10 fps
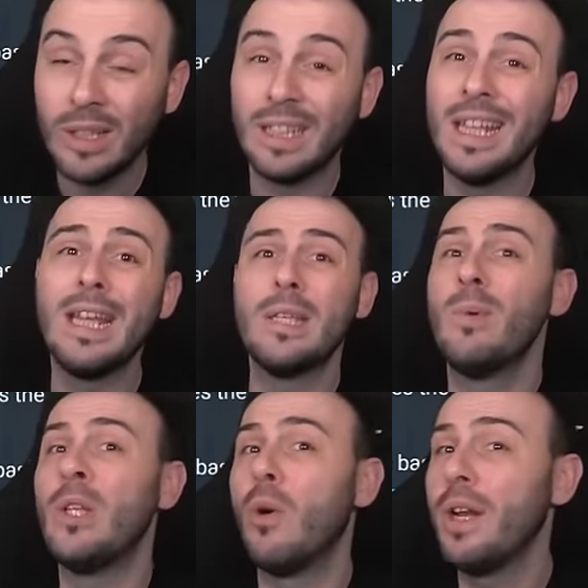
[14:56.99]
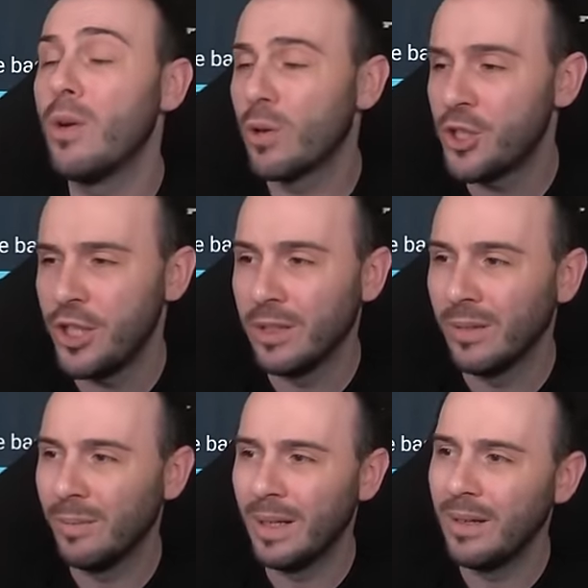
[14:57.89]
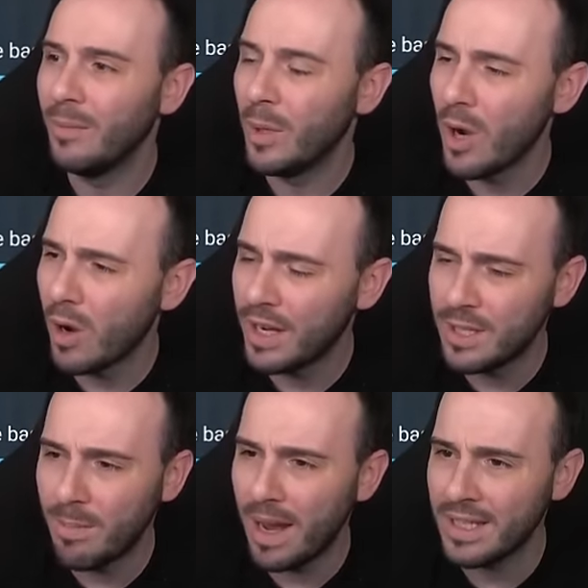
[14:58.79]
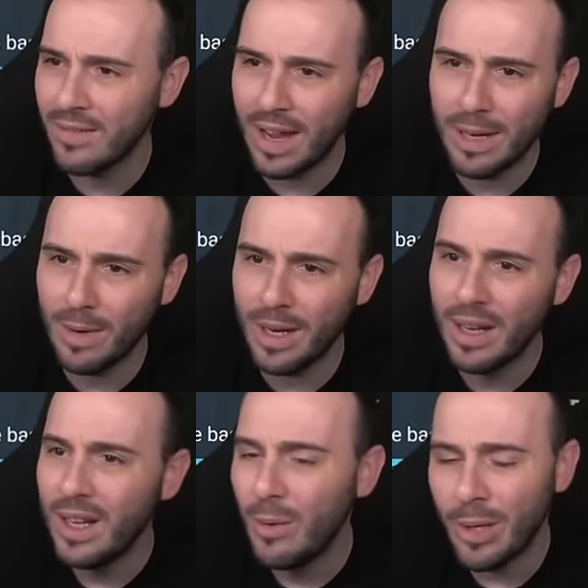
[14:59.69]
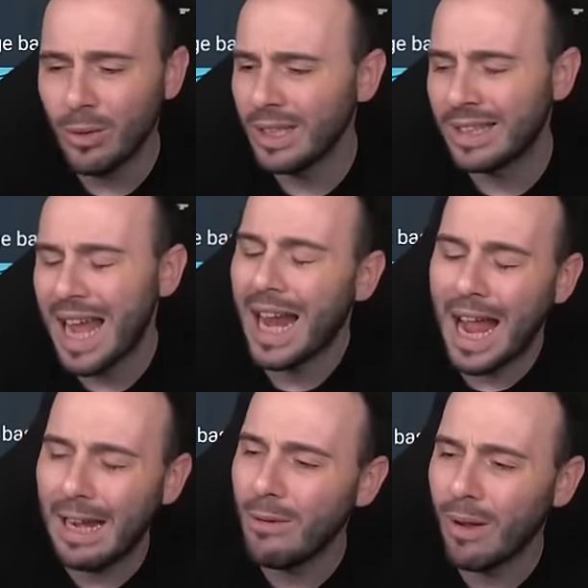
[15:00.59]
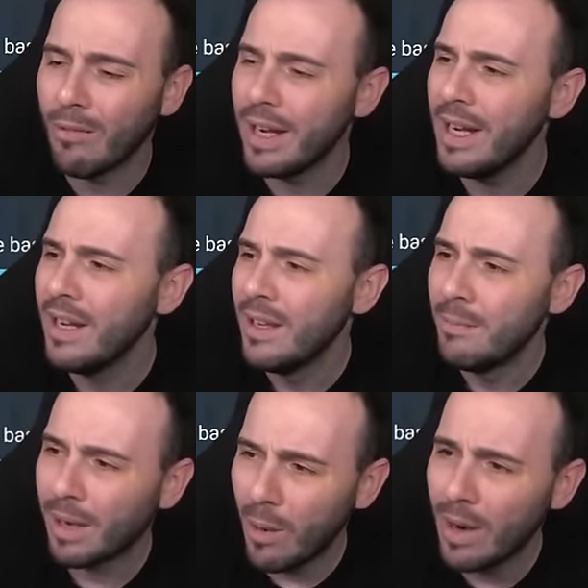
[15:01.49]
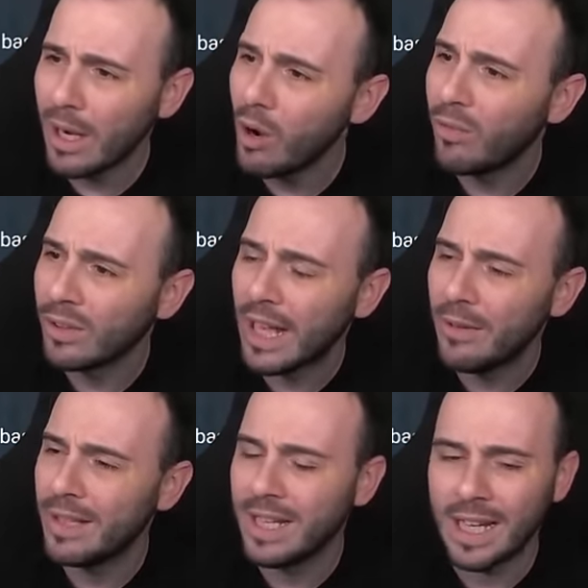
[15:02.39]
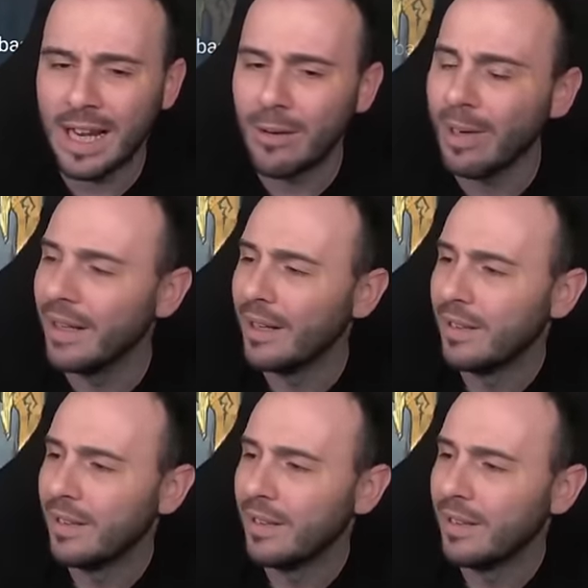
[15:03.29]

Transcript: The thing is, we don't ignore shield, but we lock his passive anyway. We could attack anyone, really, but I want to go for the U D K anyway.